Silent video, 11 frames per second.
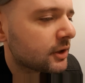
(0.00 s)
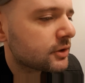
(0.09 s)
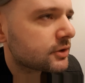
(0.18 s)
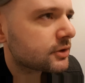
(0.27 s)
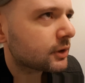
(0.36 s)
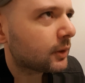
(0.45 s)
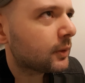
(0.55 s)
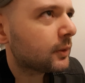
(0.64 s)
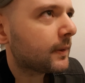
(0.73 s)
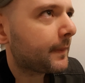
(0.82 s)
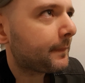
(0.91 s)

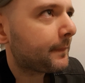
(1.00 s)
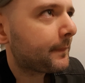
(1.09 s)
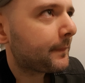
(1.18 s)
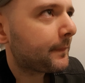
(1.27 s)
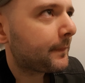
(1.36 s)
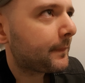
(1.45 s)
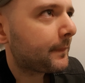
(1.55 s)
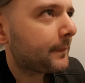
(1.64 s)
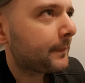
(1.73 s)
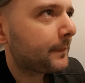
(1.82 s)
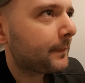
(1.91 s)
So
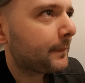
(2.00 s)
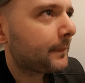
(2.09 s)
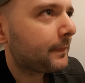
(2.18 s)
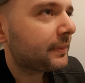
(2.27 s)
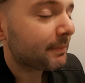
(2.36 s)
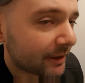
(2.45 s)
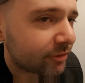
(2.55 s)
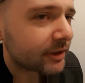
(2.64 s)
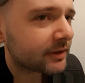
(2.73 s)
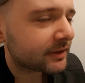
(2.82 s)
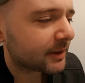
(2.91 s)
the
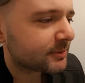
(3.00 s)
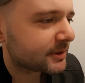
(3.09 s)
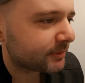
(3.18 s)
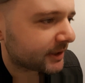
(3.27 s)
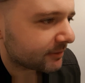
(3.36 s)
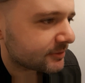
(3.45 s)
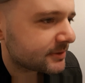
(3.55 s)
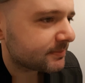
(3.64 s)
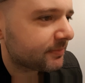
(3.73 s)
benefit that TypeScript gives